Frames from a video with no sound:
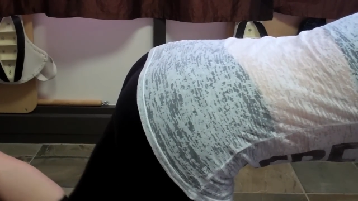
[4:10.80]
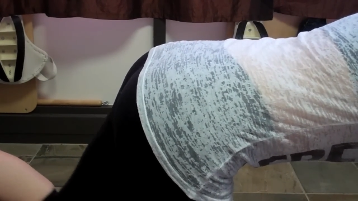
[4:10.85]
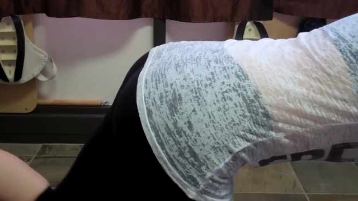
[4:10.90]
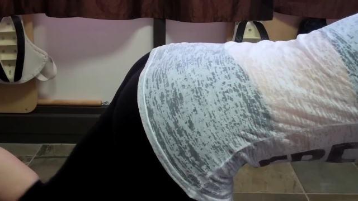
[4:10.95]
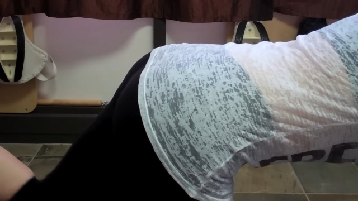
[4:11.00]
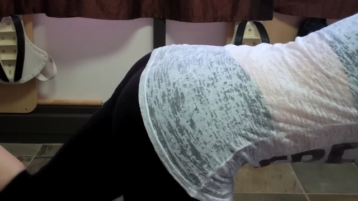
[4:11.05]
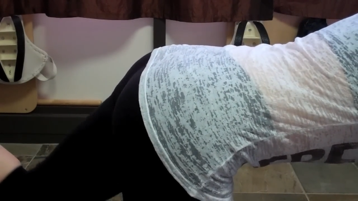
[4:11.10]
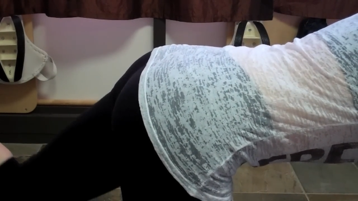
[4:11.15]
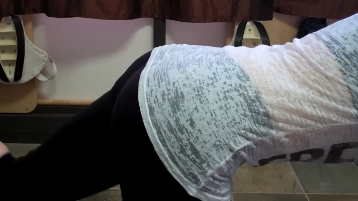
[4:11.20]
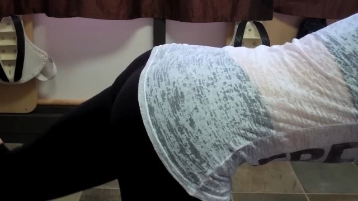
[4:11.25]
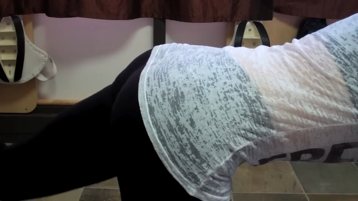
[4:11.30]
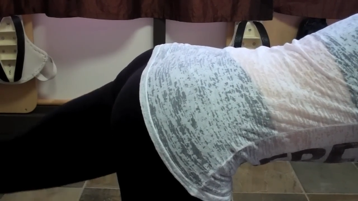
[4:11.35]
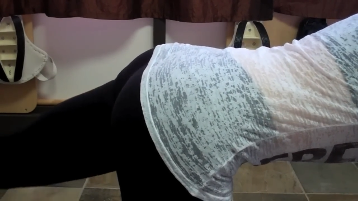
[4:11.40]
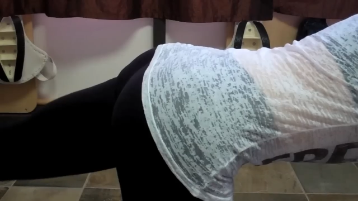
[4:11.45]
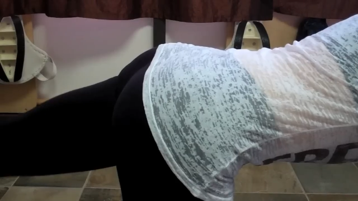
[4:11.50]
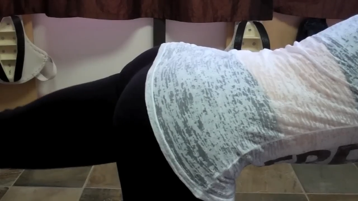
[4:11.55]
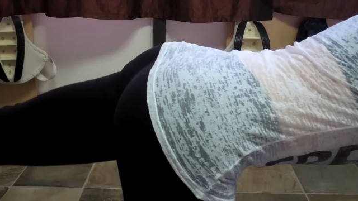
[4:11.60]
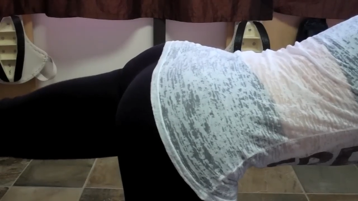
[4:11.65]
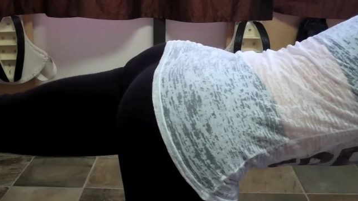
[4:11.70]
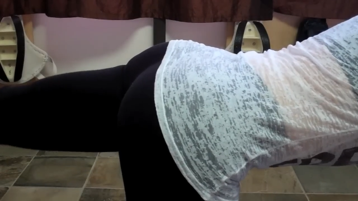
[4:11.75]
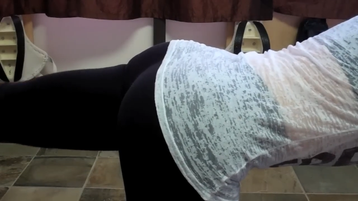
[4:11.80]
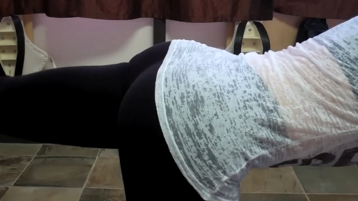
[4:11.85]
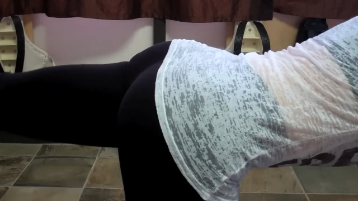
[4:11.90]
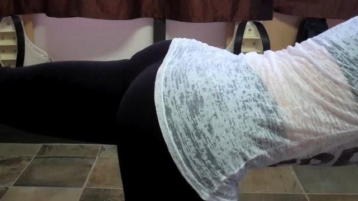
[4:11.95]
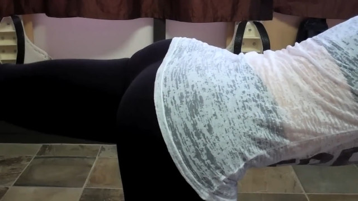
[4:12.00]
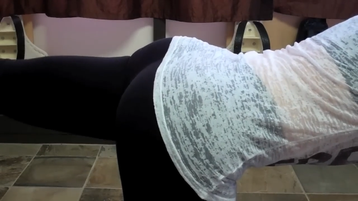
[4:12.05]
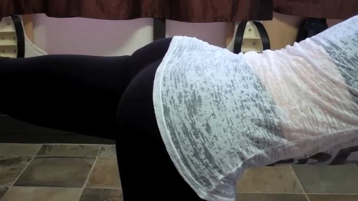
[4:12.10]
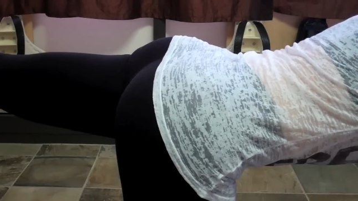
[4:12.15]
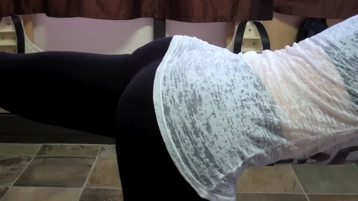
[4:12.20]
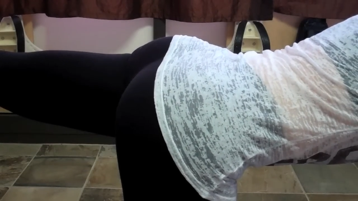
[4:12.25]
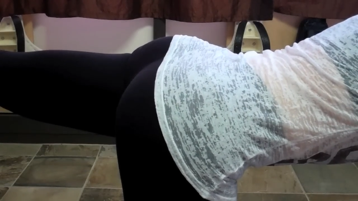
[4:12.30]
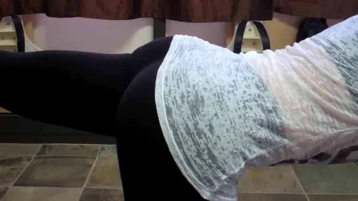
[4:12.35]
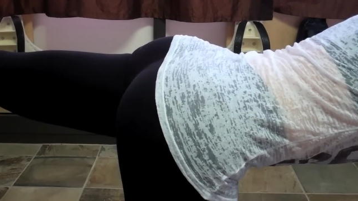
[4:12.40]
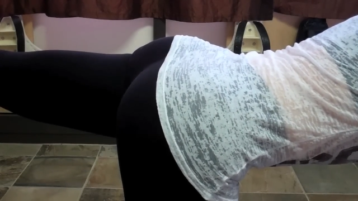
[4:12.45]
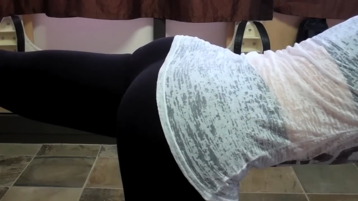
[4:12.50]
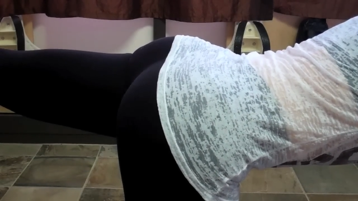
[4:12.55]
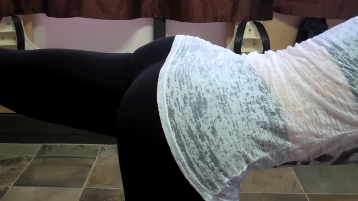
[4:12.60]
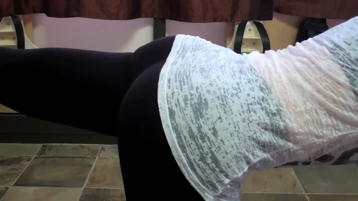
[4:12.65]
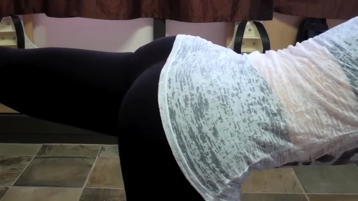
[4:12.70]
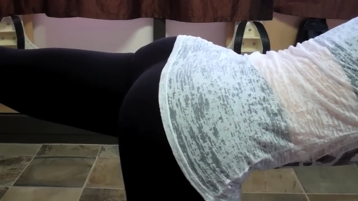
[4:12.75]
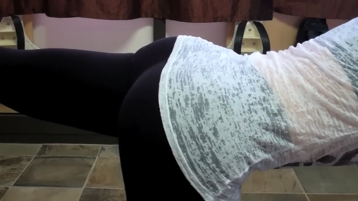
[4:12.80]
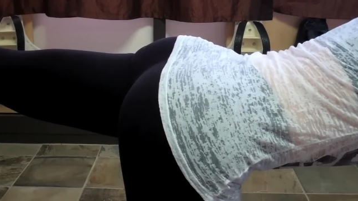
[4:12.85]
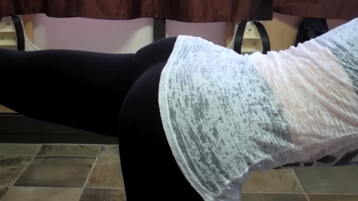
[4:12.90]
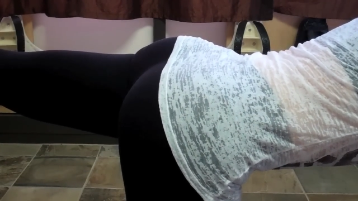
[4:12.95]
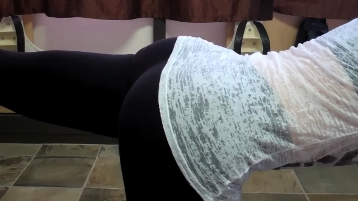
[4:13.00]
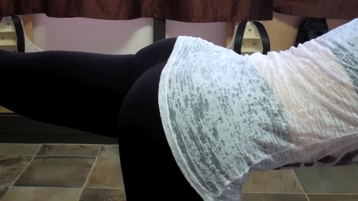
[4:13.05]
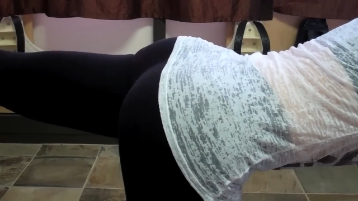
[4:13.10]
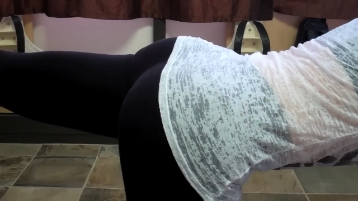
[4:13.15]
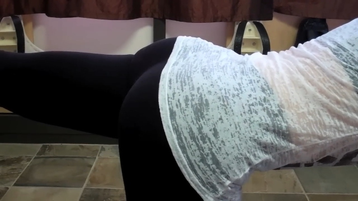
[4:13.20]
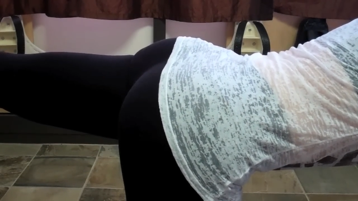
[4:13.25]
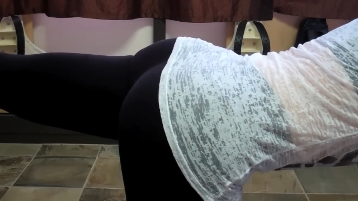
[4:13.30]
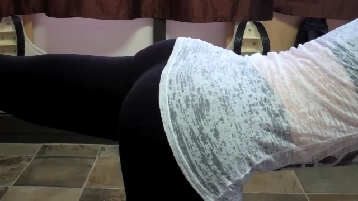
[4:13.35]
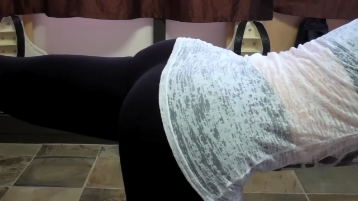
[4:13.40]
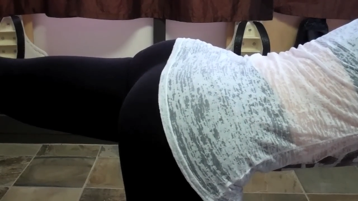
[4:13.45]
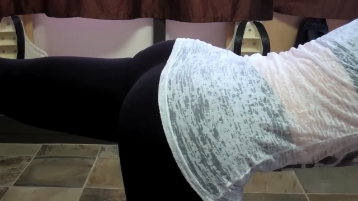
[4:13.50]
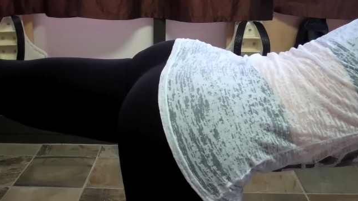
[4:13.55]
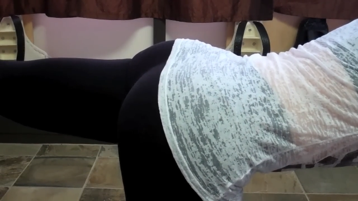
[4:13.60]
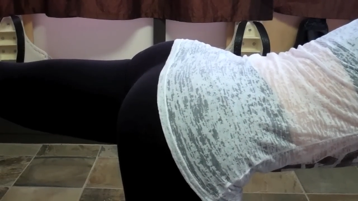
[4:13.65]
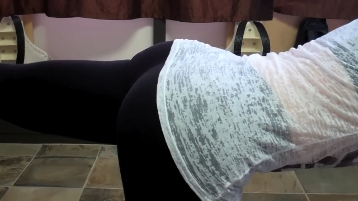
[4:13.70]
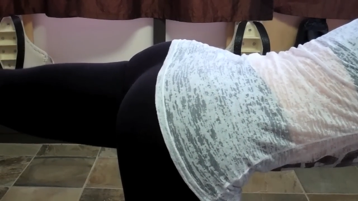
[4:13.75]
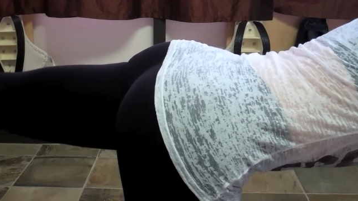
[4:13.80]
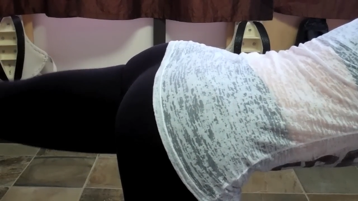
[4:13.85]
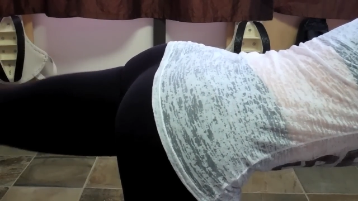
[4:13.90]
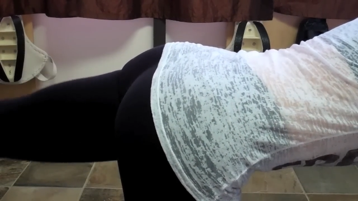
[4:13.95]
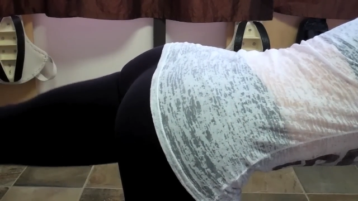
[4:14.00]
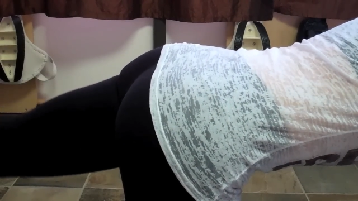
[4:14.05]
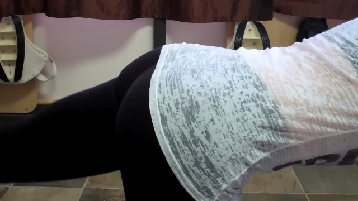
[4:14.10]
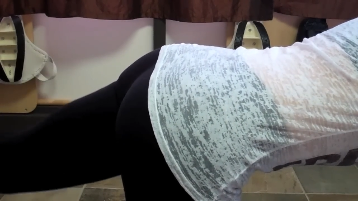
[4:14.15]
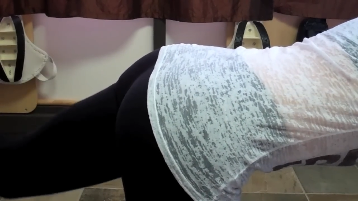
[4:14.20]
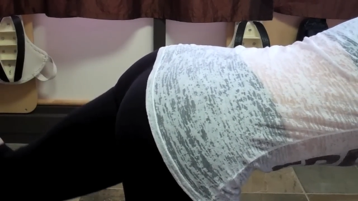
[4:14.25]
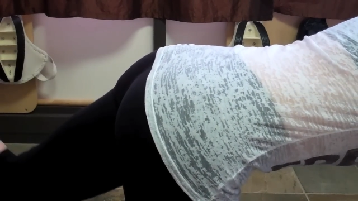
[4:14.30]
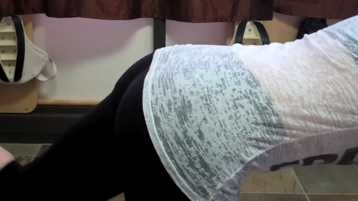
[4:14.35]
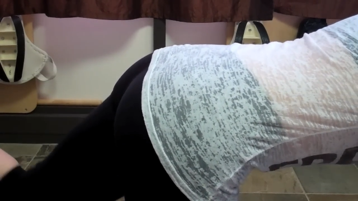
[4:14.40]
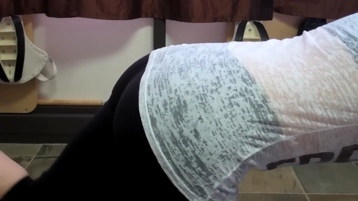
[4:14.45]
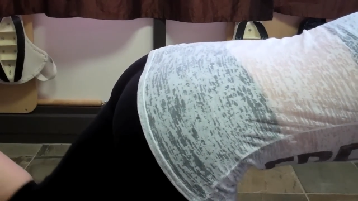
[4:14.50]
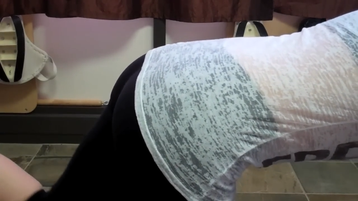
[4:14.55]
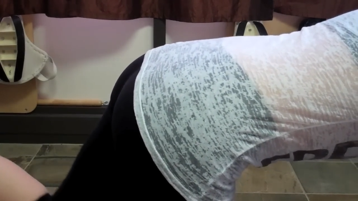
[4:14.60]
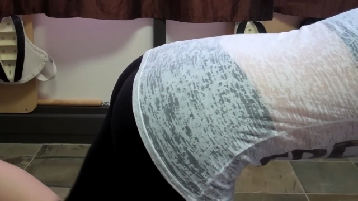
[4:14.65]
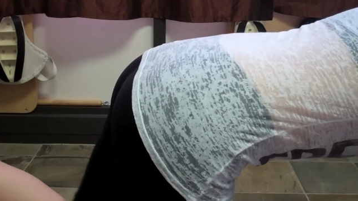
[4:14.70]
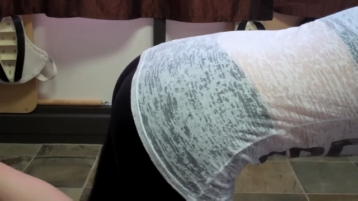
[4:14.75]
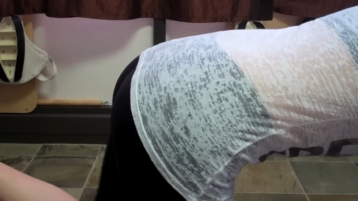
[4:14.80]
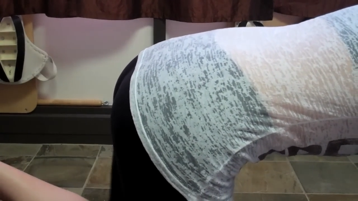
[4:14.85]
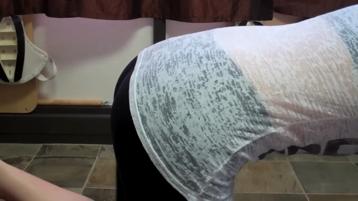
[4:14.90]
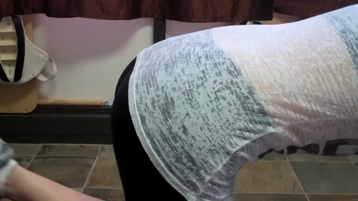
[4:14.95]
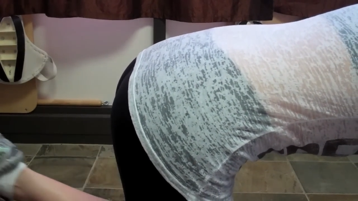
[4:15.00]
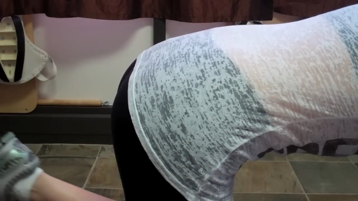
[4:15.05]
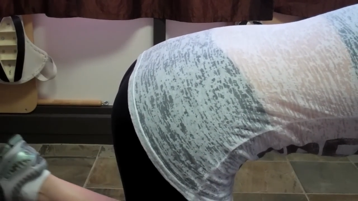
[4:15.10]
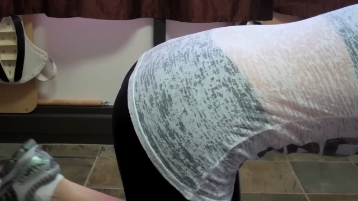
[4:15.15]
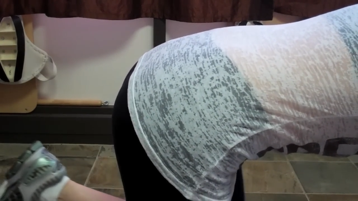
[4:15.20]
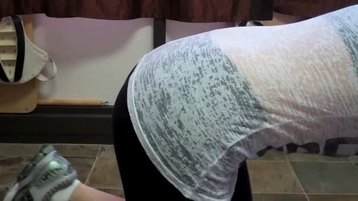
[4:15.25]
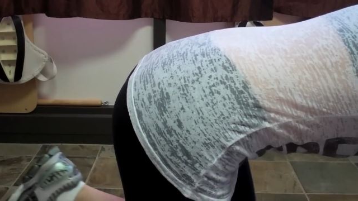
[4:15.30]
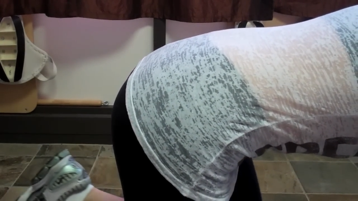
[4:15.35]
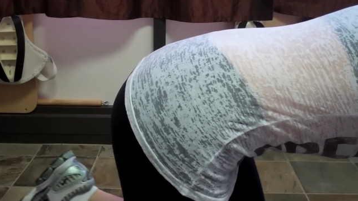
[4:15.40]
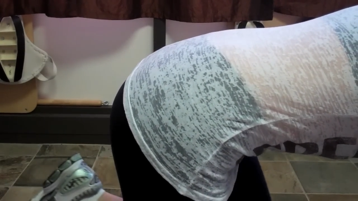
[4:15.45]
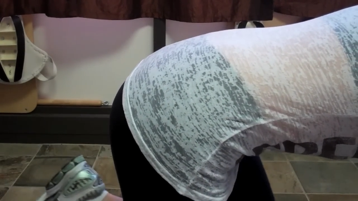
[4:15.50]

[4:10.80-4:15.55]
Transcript: Nobody's mouth can be seen.